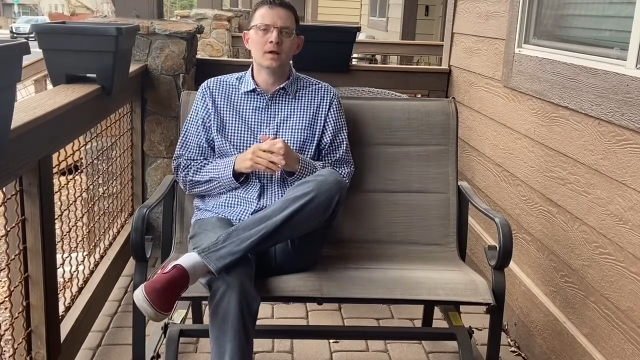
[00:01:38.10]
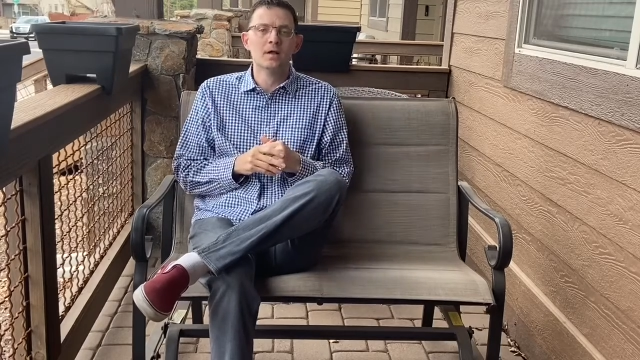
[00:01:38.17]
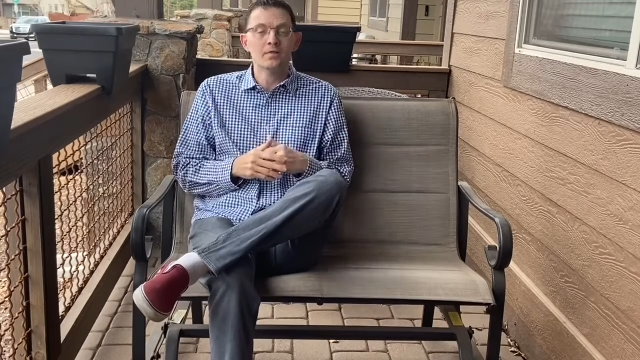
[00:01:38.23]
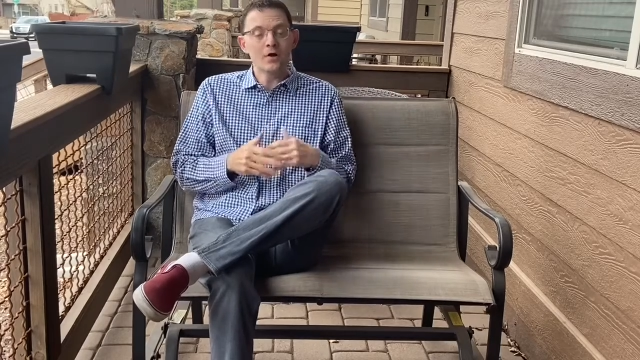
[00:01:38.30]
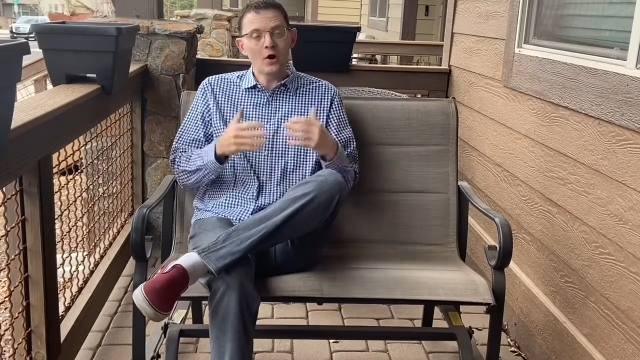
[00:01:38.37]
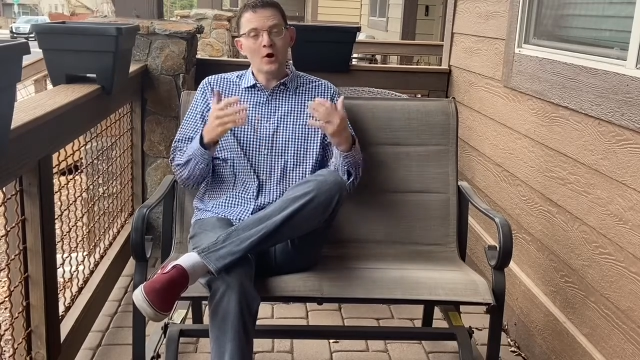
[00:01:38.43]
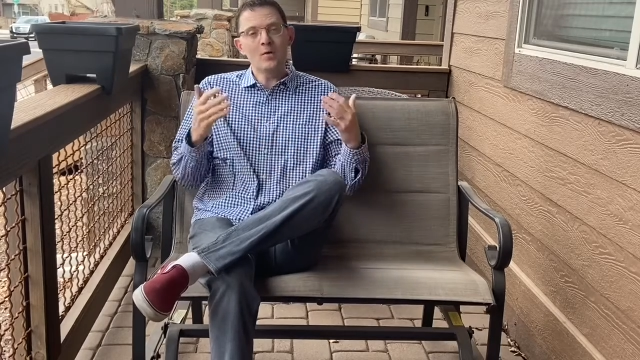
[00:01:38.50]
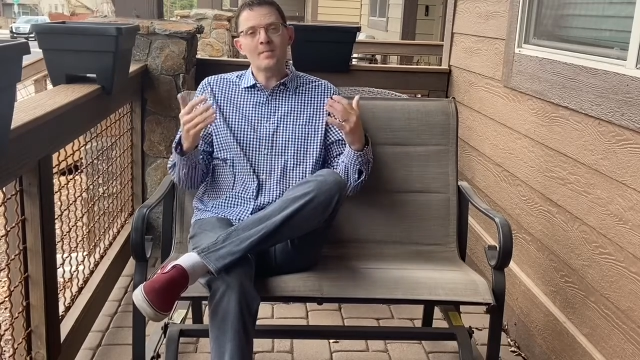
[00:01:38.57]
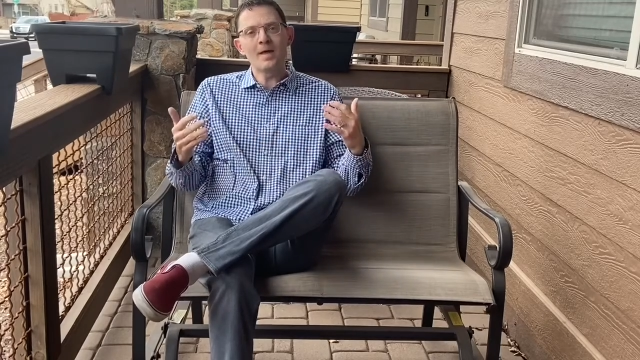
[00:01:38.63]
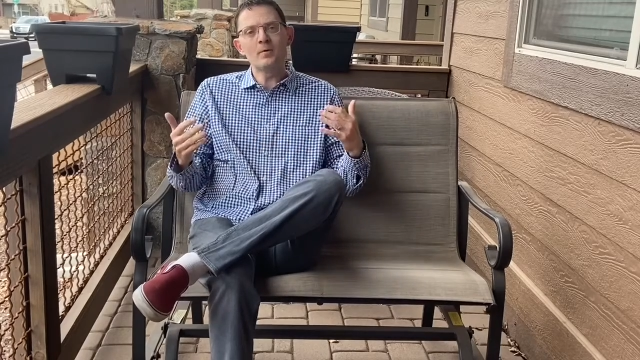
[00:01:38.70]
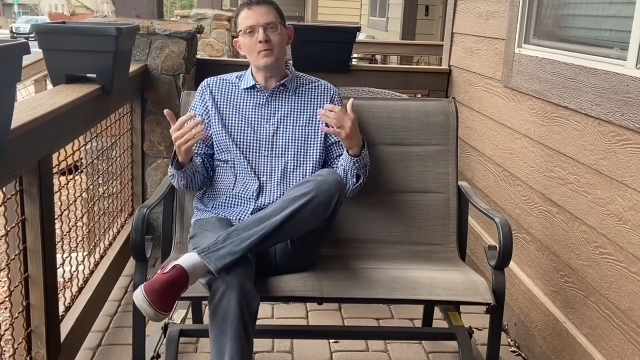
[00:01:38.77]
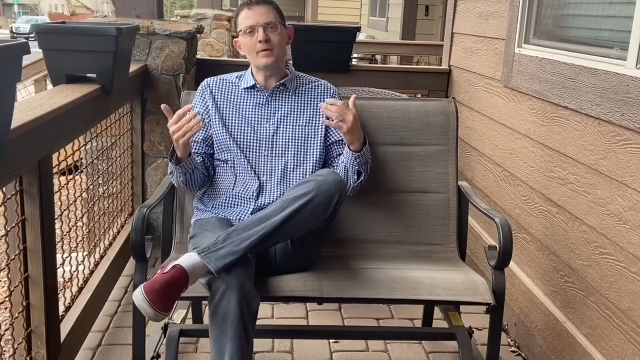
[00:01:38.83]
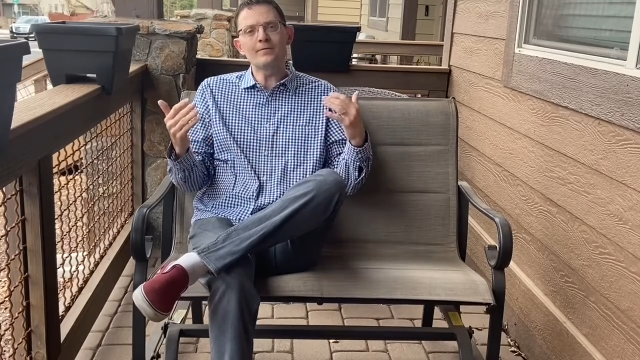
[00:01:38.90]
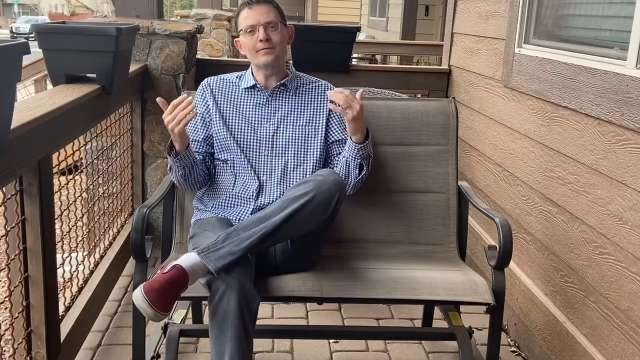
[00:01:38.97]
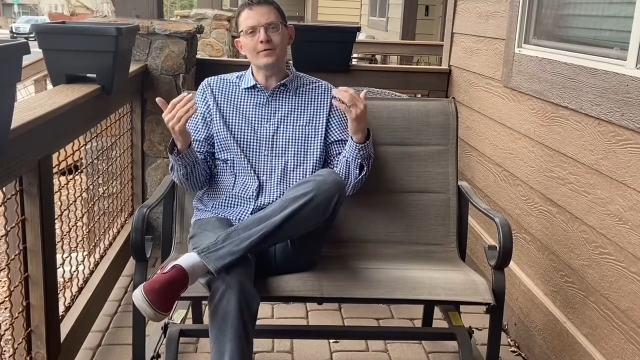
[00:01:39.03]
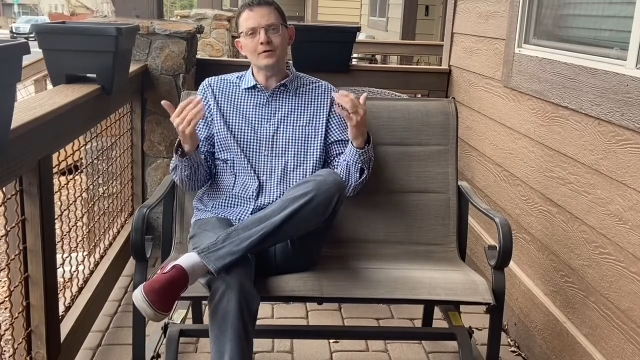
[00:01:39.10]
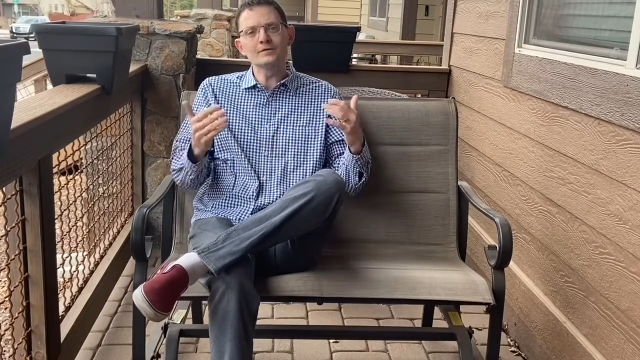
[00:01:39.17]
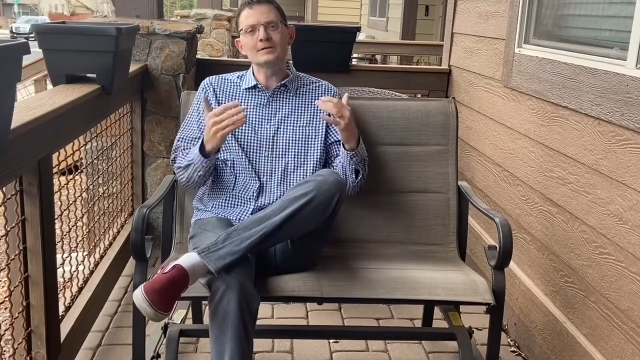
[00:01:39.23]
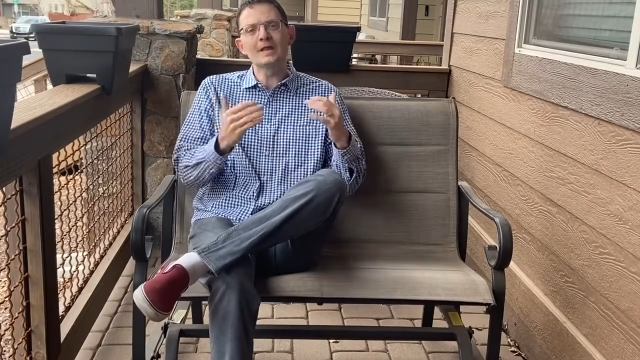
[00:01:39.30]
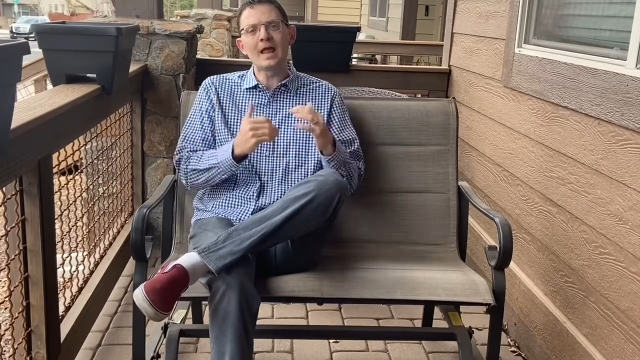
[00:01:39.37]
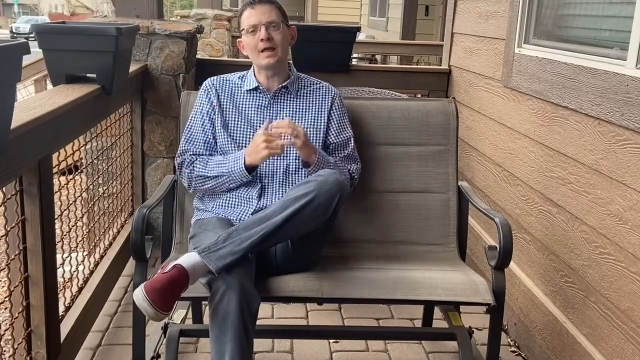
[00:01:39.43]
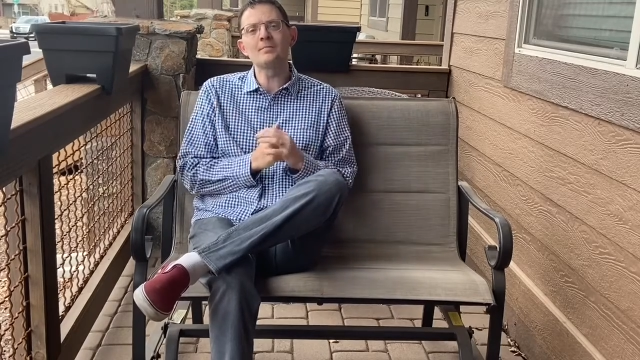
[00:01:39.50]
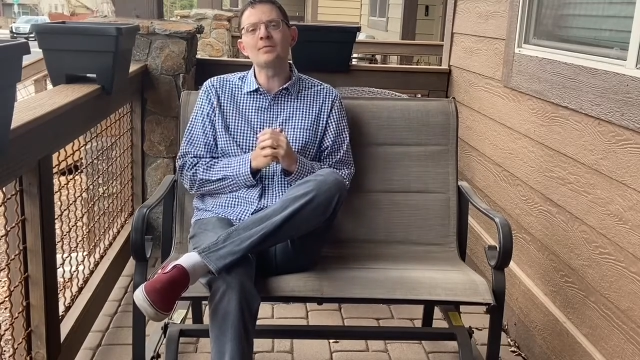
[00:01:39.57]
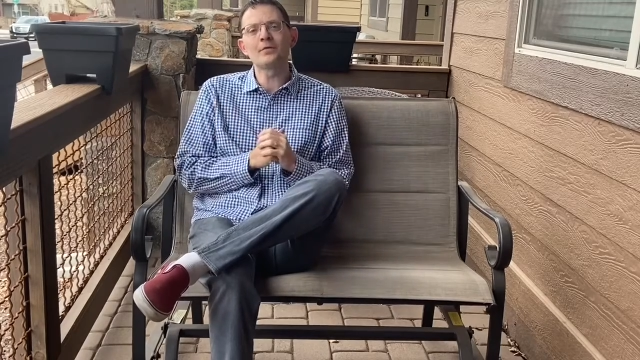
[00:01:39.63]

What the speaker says: the home that we first came